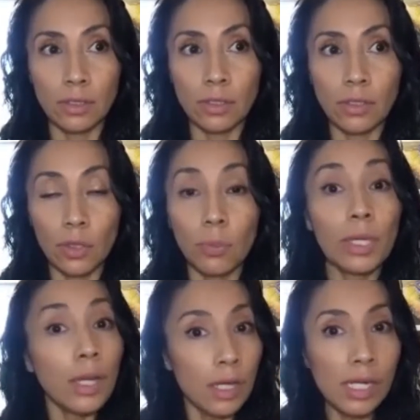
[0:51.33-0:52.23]
So
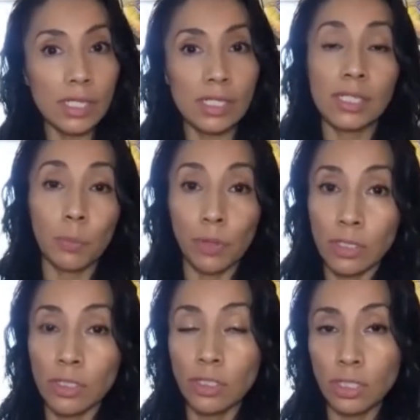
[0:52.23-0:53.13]
because as a
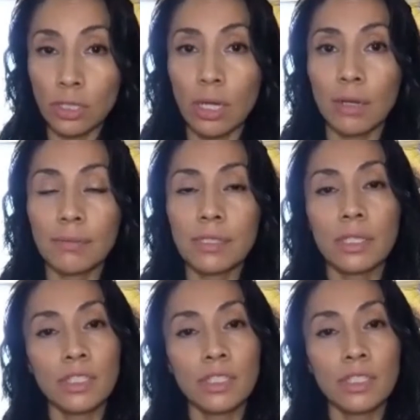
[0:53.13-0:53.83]
person she loves,